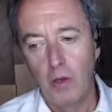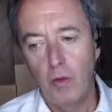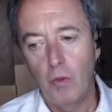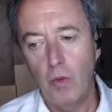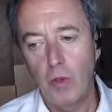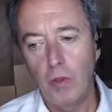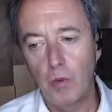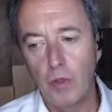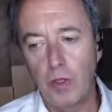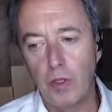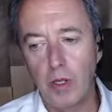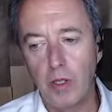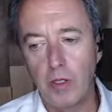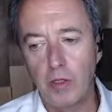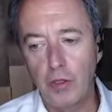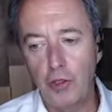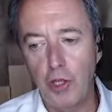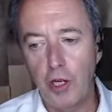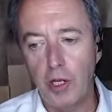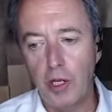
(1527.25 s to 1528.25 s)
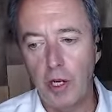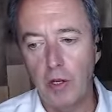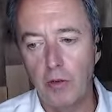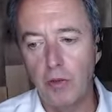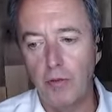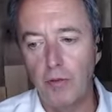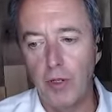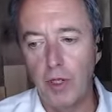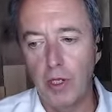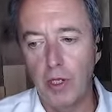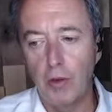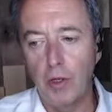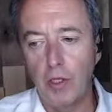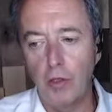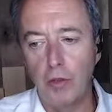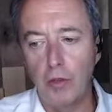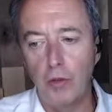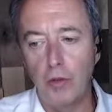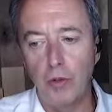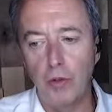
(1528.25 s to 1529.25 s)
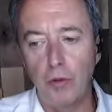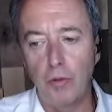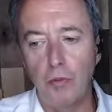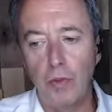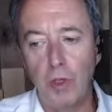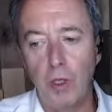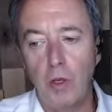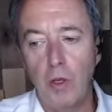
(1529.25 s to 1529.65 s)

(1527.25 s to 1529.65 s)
when we're done, check out the video on YouTube.